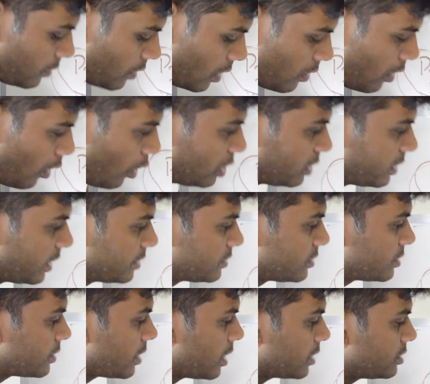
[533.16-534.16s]
all the
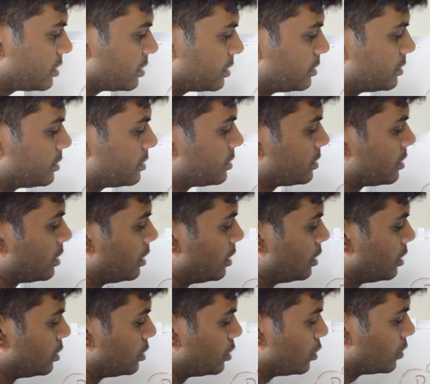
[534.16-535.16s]
instructions
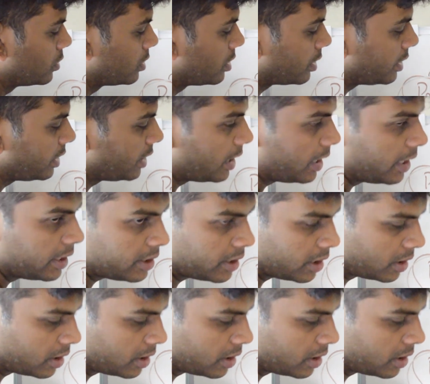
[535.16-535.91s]
to create a